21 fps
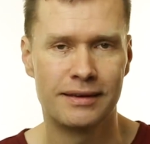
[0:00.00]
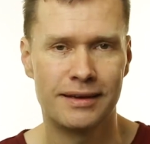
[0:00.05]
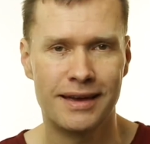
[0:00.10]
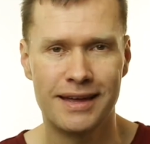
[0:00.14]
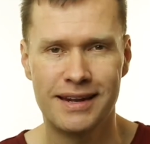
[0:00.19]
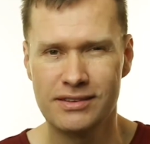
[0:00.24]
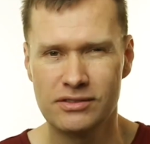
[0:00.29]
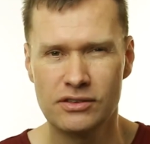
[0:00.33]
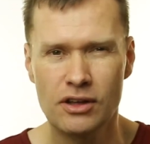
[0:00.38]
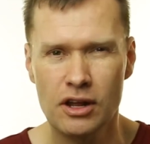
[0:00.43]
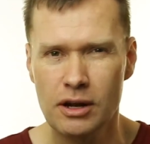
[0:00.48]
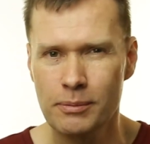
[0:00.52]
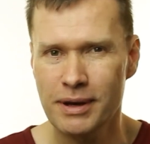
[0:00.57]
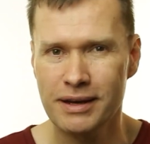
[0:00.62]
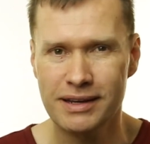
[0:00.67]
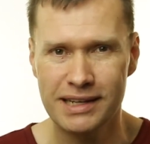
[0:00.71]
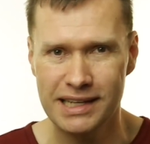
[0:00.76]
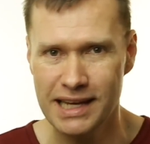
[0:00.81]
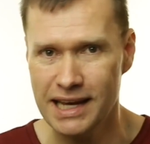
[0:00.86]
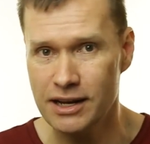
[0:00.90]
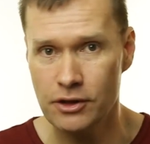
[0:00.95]
And it's not
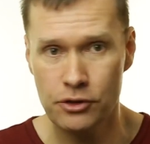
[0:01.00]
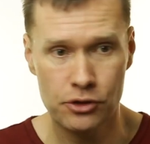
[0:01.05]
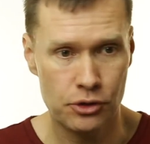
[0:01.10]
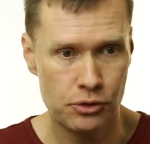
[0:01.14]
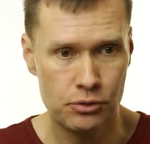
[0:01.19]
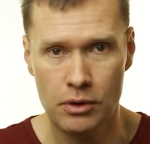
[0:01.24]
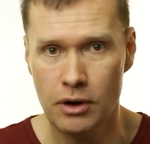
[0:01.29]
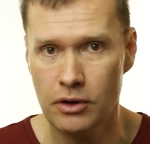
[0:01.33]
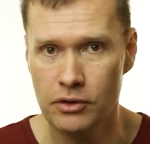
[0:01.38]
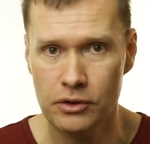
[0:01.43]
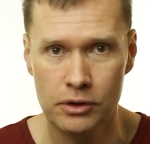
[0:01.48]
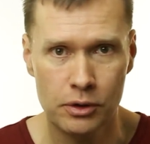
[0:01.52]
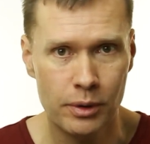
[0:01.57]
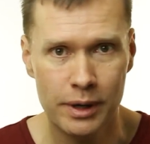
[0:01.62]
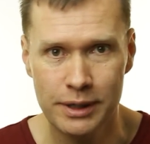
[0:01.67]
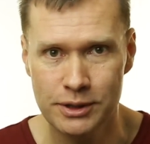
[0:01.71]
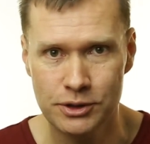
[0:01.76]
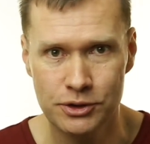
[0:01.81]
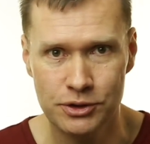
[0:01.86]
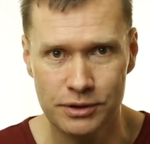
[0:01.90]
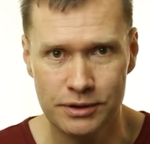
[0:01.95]
about getting through all the
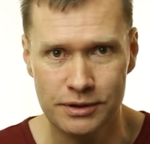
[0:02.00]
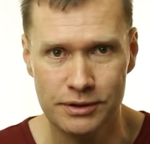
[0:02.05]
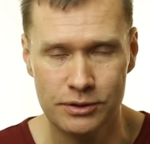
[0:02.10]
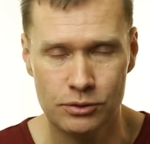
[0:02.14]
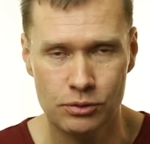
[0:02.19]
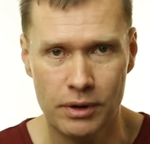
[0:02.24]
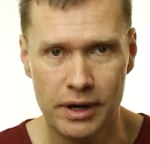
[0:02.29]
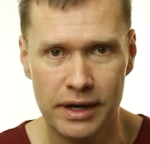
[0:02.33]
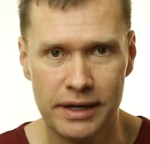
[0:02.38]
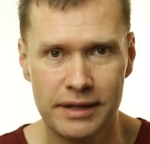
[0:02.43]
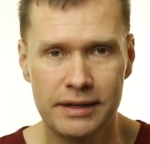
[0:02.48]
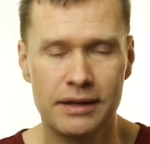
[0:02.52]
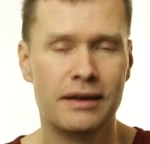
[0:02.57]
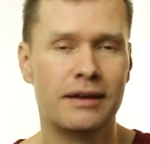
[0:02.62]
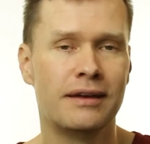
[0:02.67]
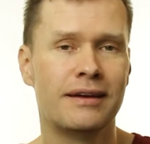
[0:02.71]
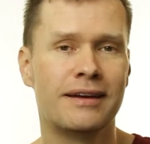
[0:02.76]
questions, right?